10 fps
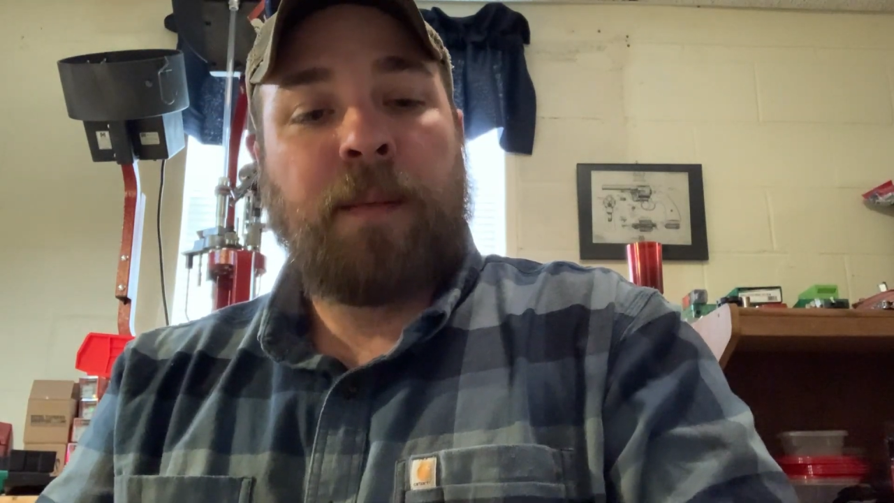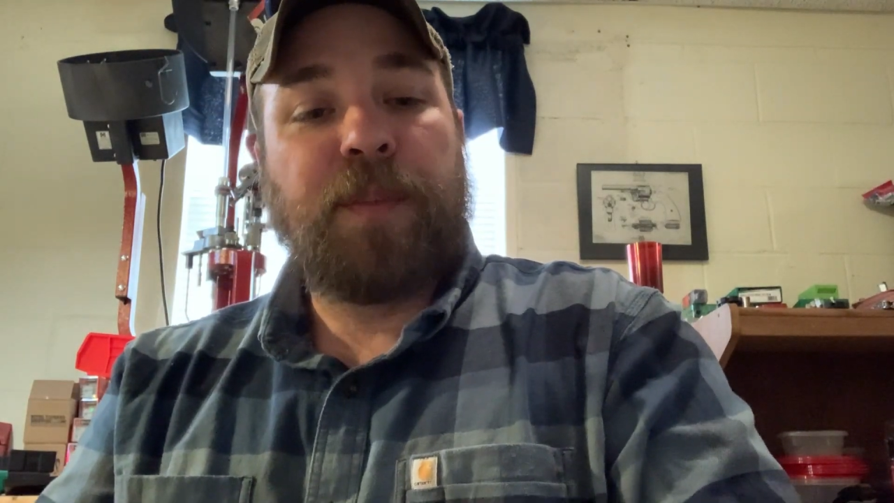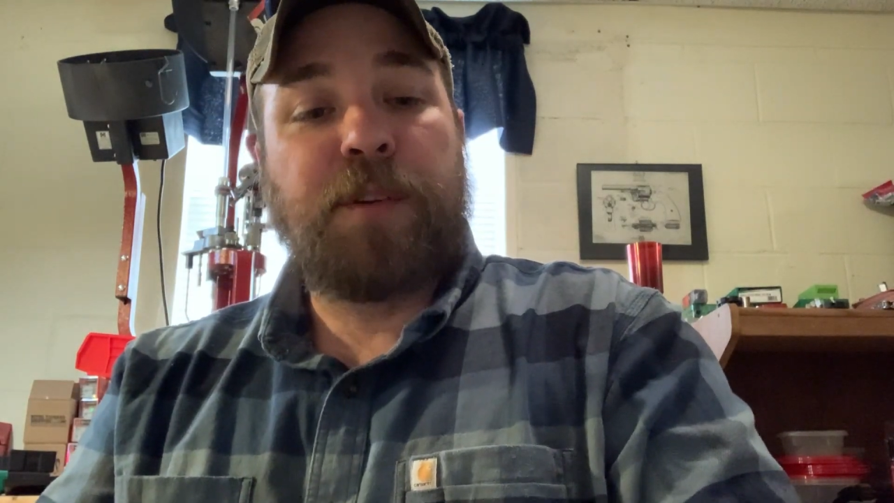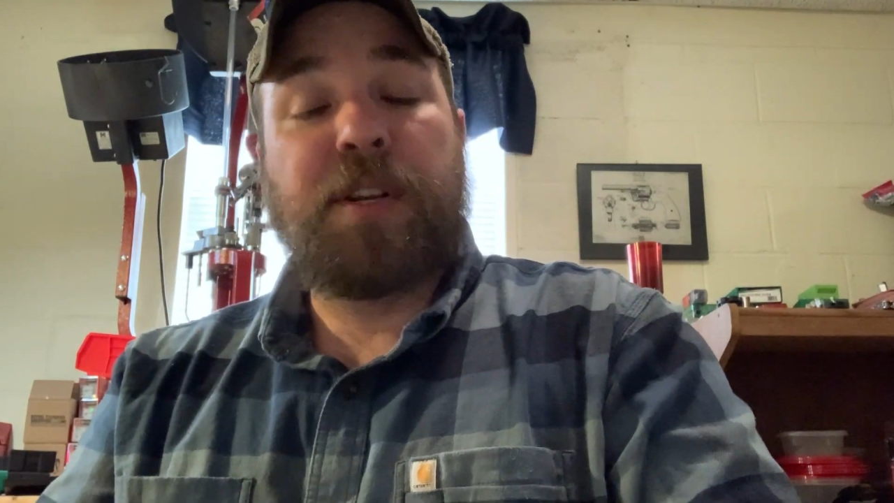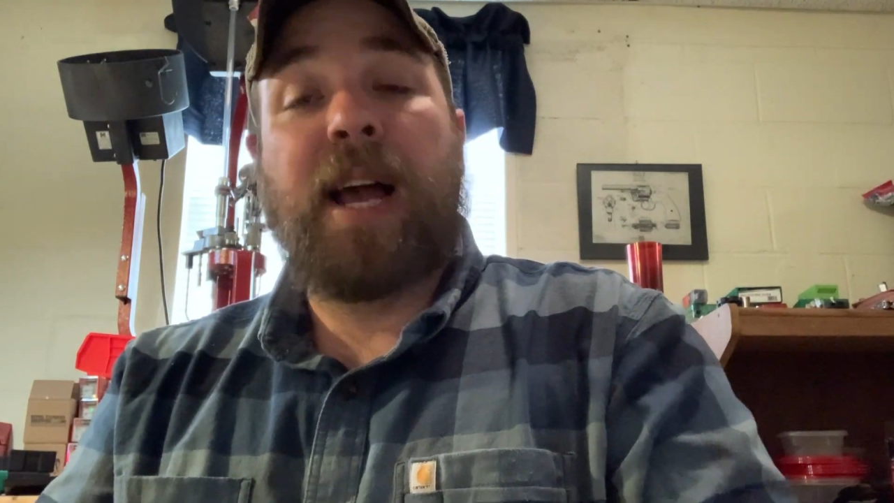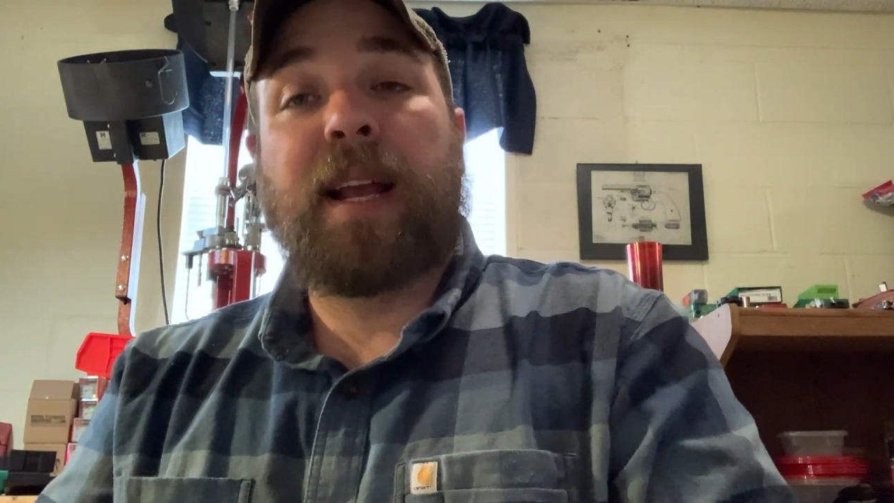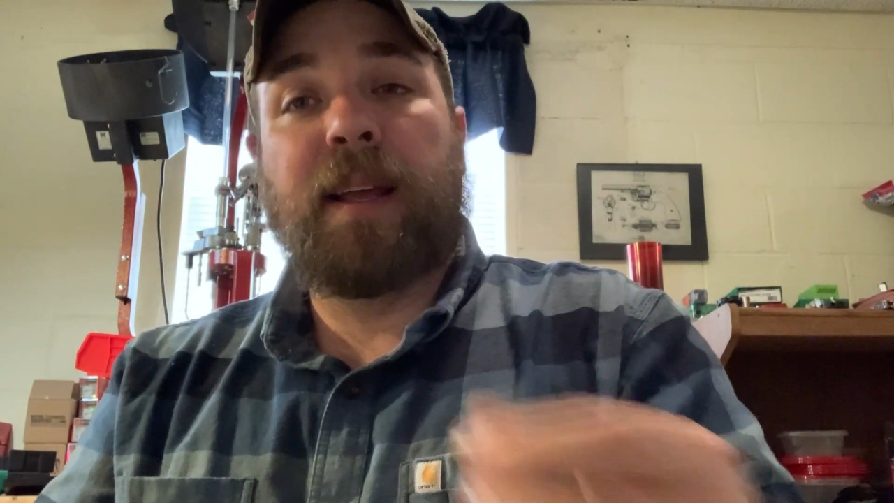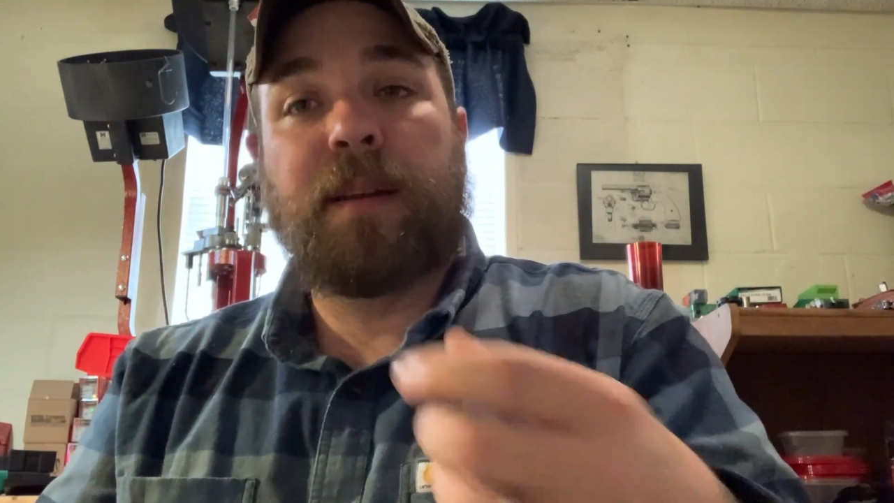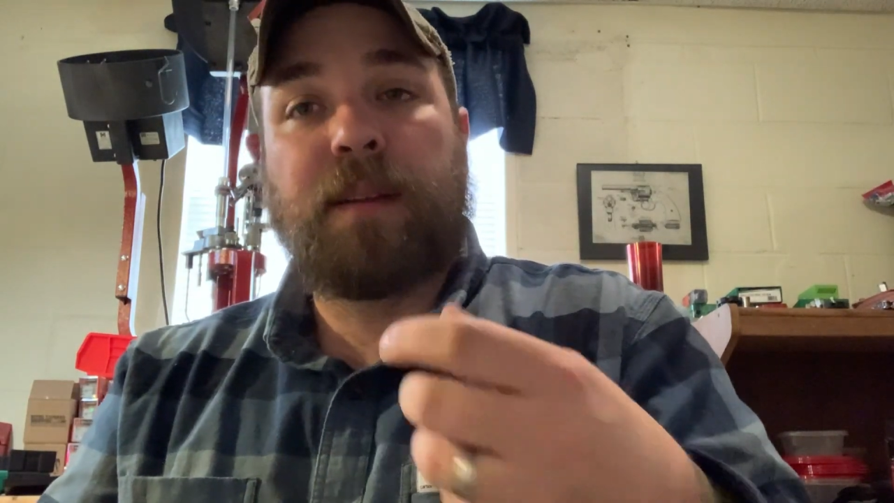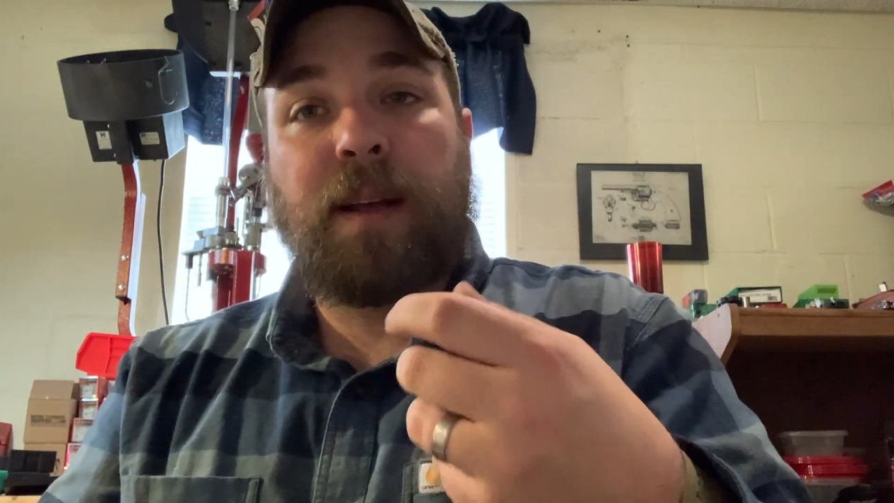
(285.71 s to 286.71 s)
the
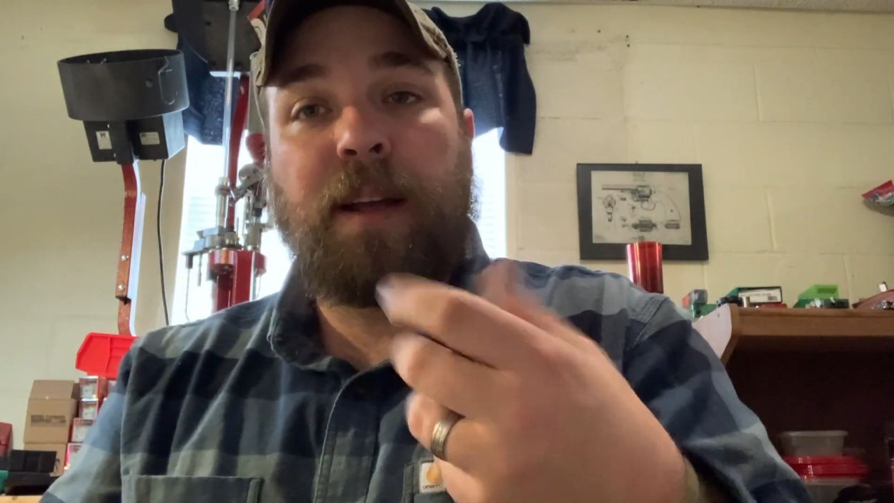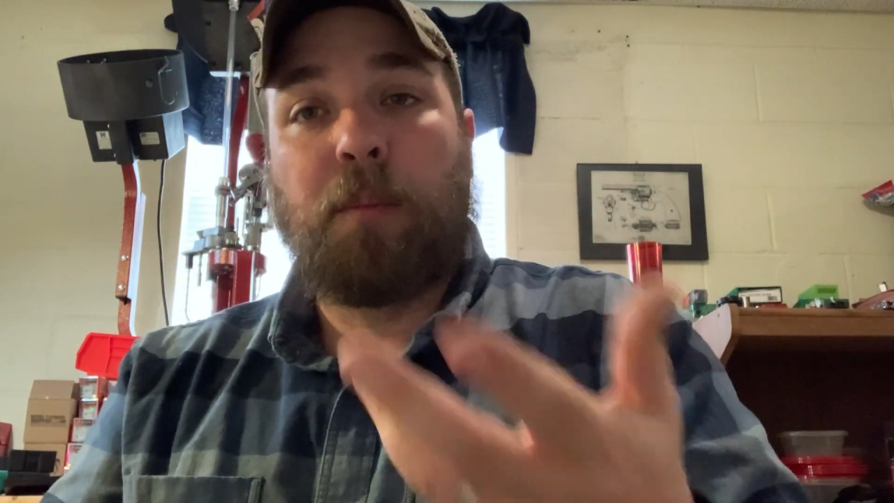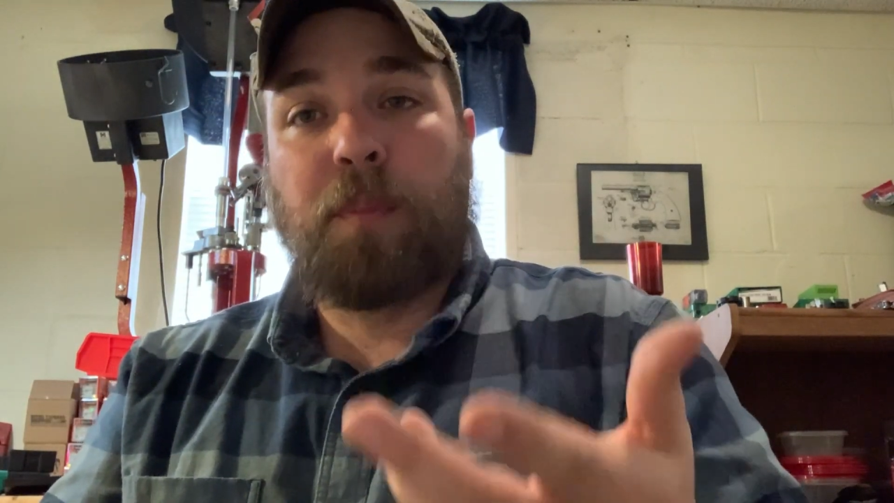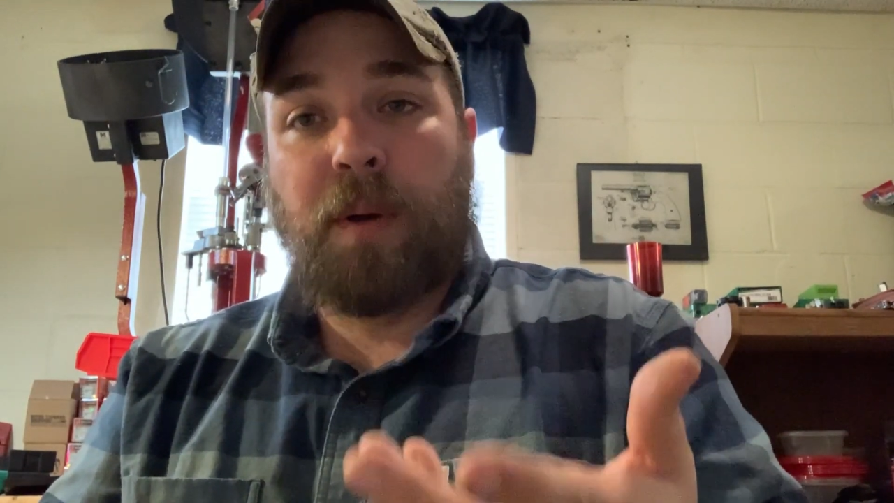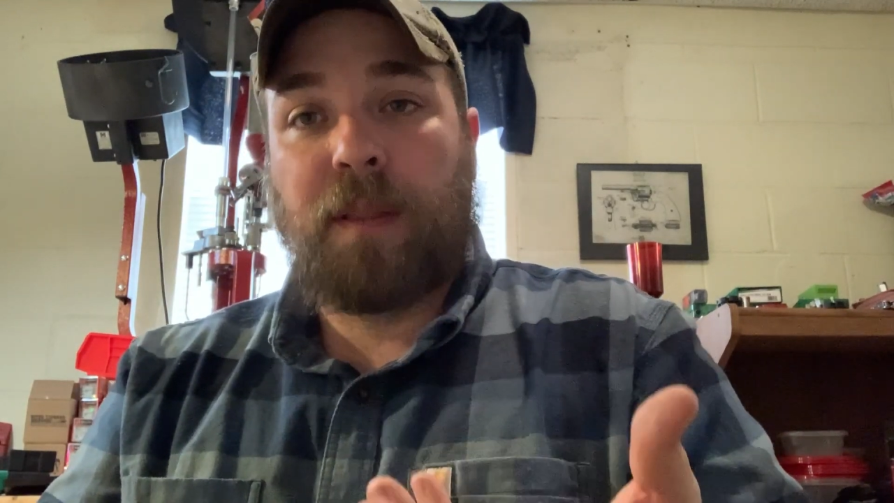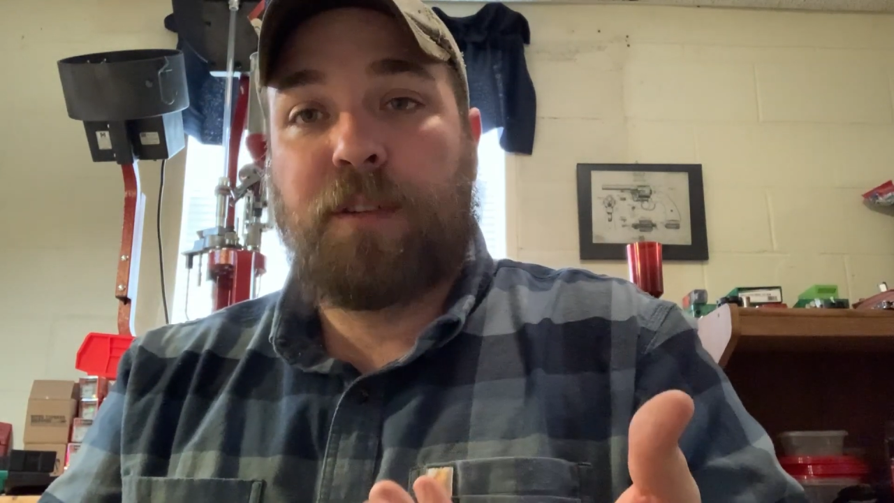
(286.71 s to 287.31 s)
jacket to help with